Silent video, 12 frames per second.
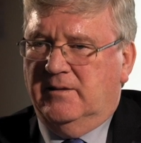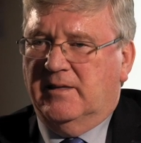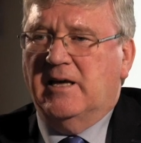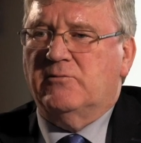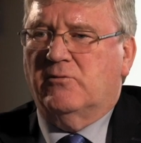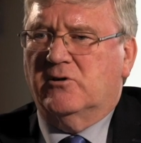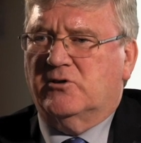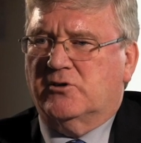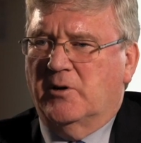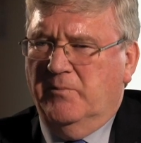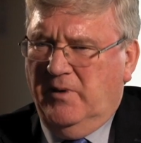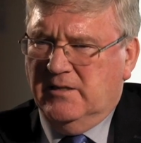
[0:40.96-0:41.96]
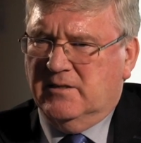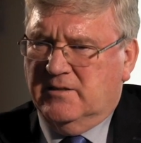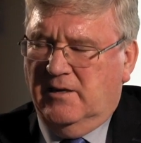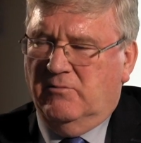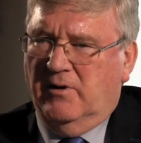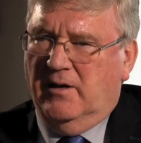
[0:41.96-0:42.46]
That worked
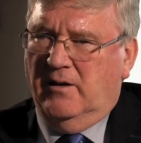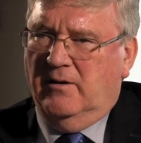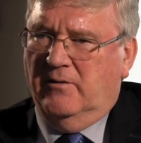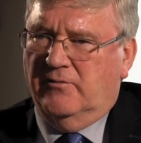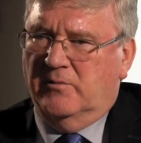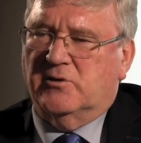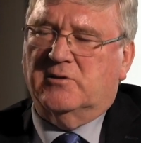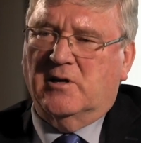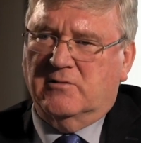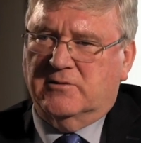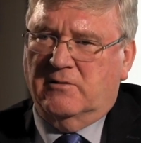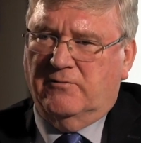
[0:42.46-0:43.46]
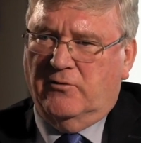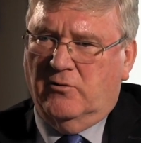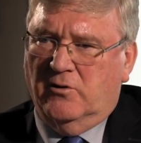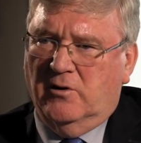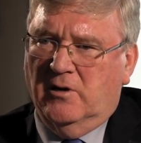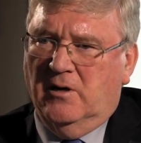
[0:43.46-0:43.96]
tremendously well from
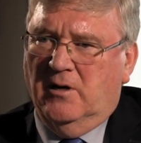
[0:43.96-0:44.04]
2004